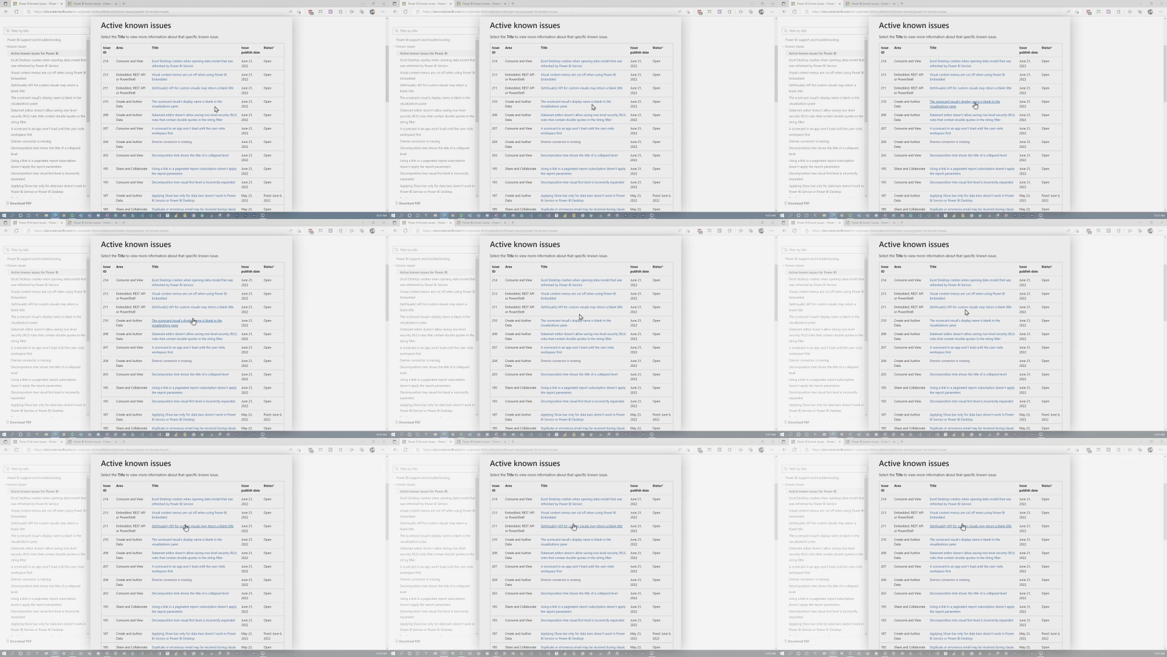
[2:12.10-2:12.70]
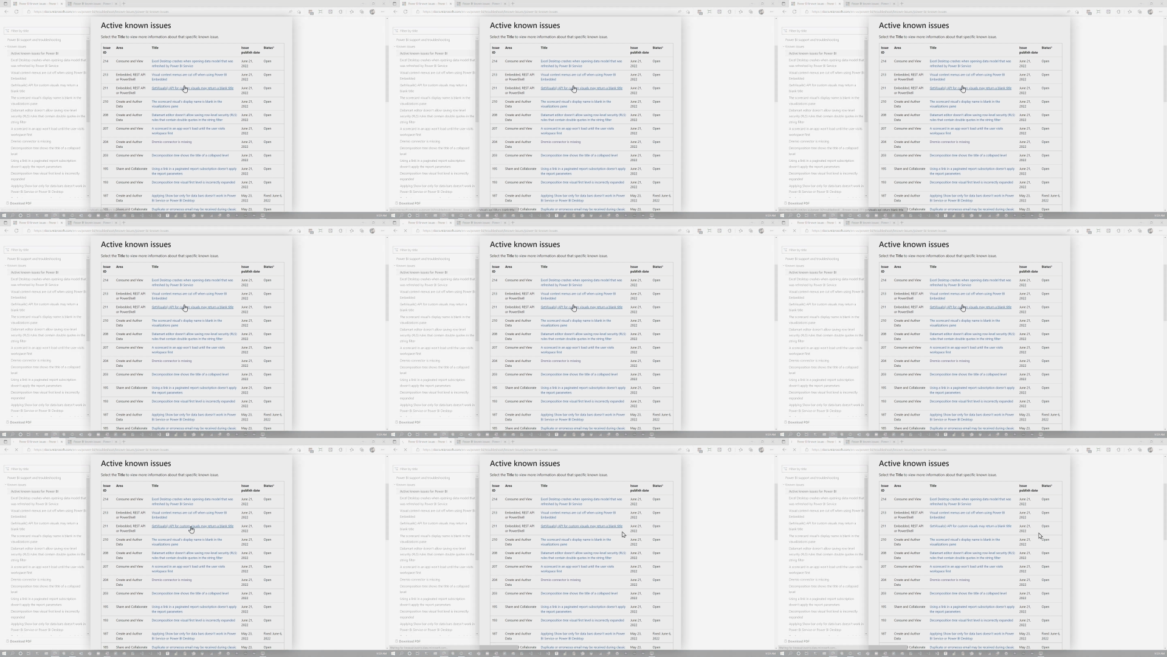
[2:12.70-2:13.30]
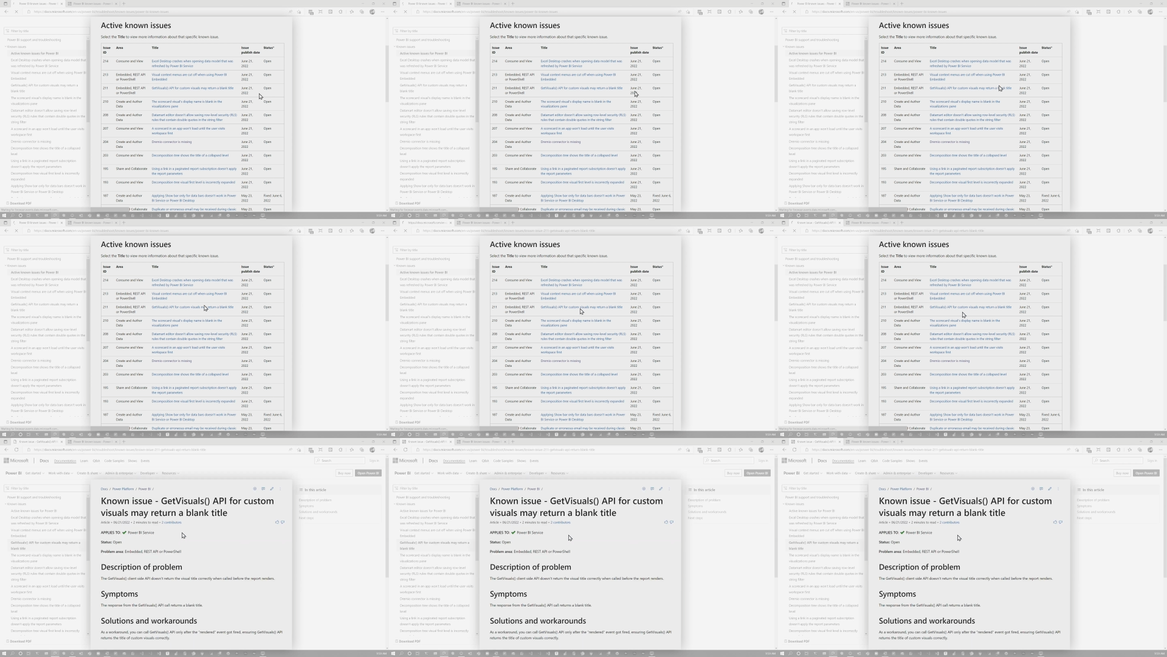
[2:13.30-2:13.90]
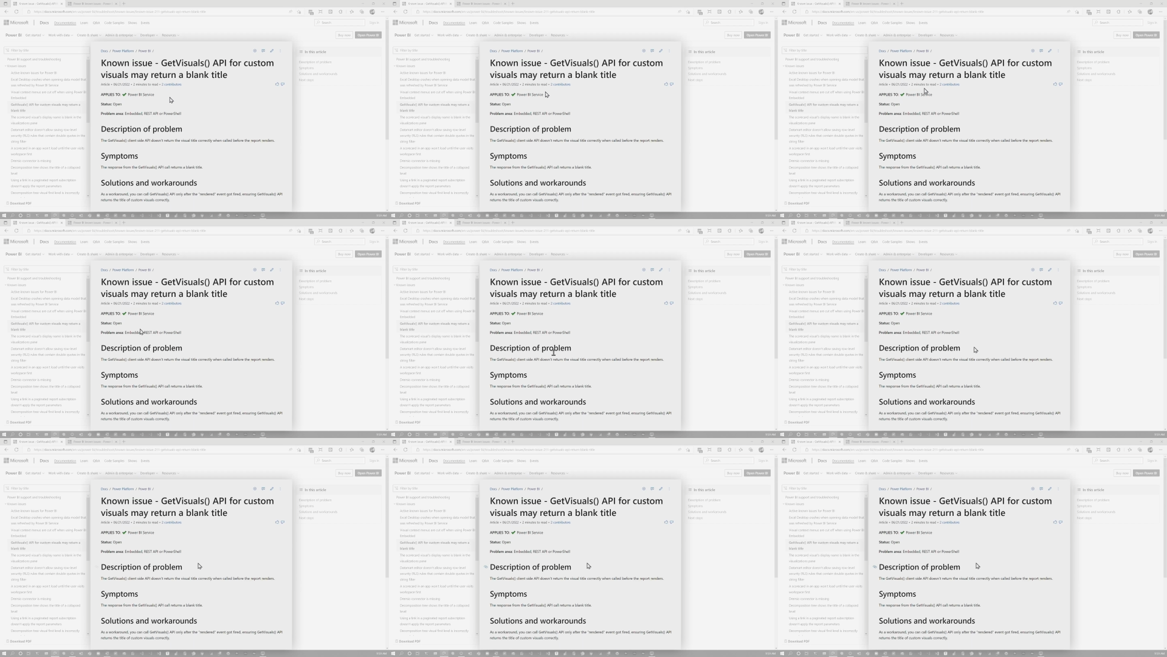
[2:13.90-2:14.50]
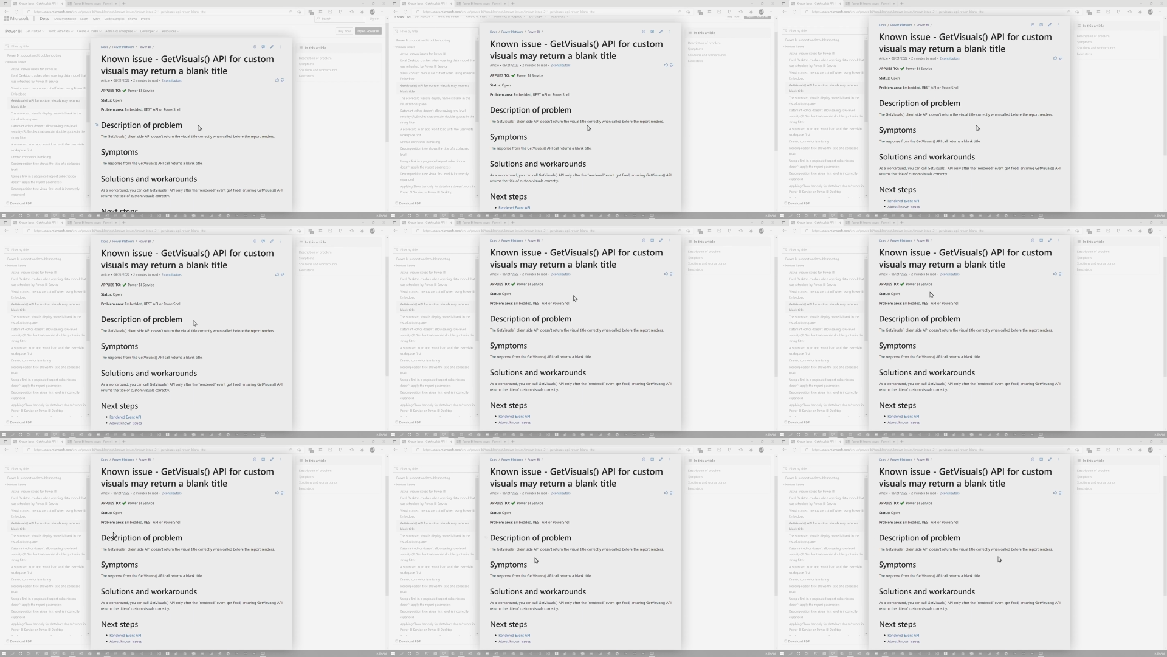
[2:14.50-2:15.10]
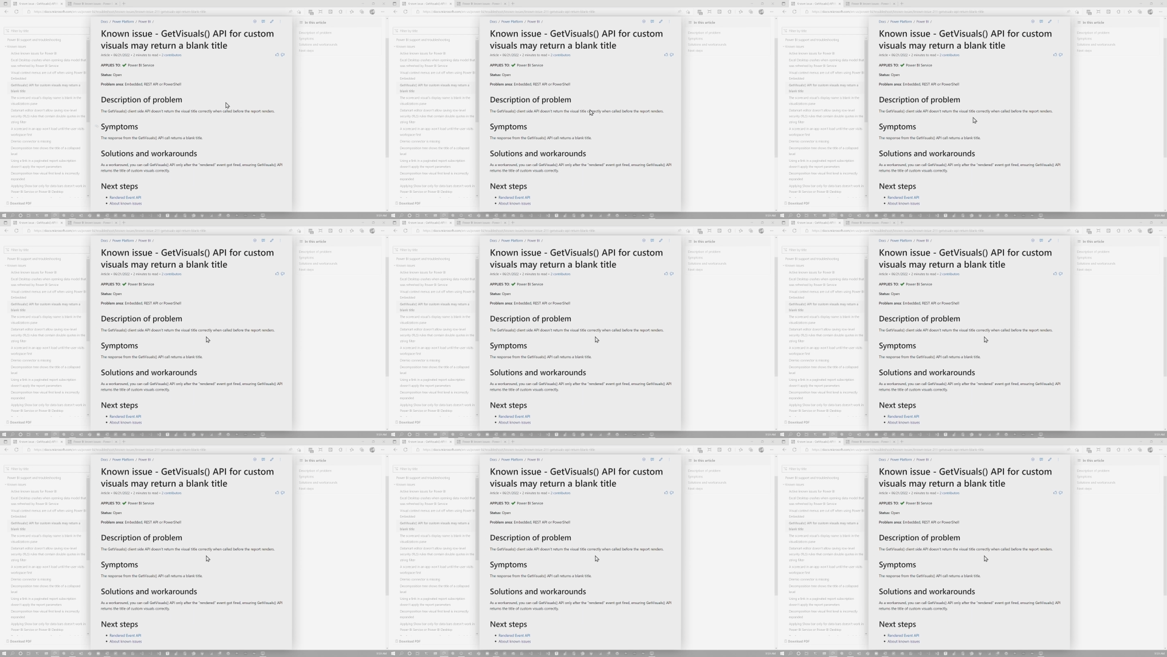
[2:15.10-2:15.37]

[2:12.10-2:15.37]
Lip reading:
[unreadable: no face in view]